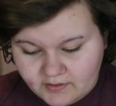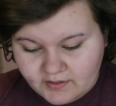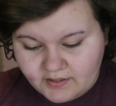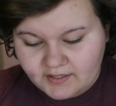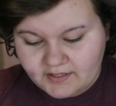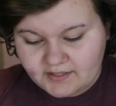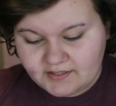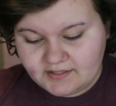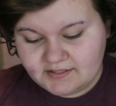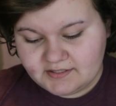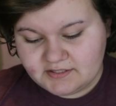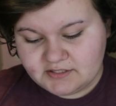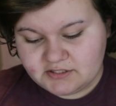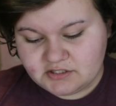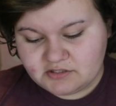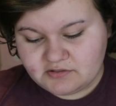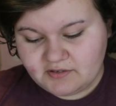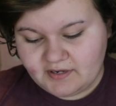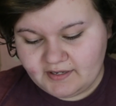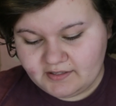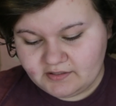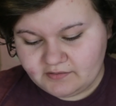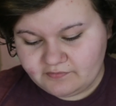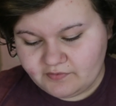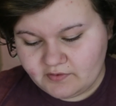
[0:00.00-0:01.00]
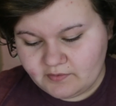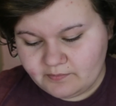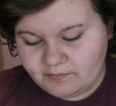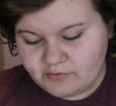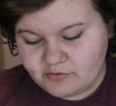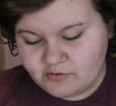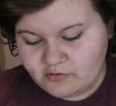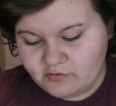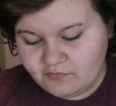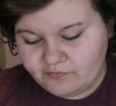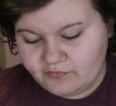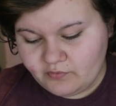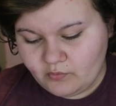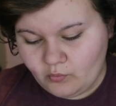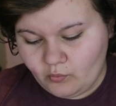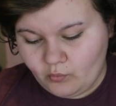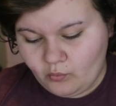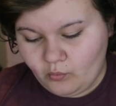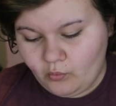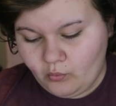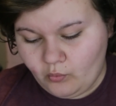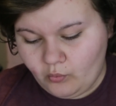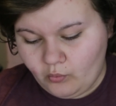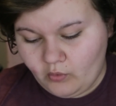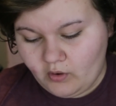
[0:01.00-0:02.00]
It is transfer proof,
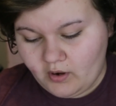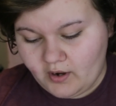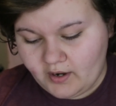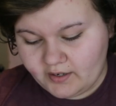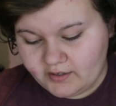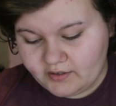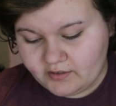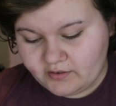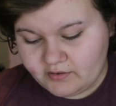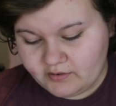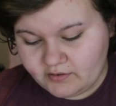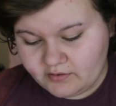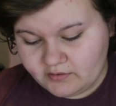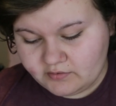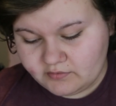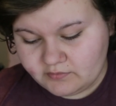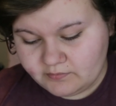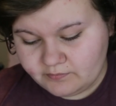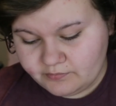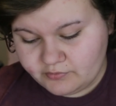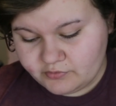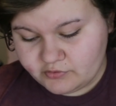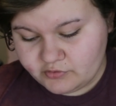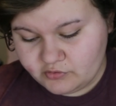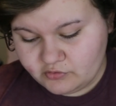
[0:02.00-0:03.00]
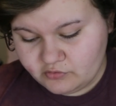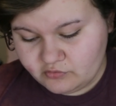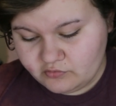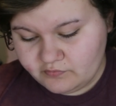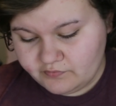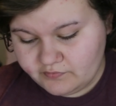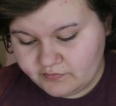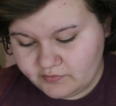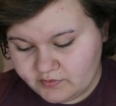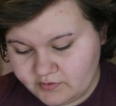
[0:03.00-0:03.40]
waterproof.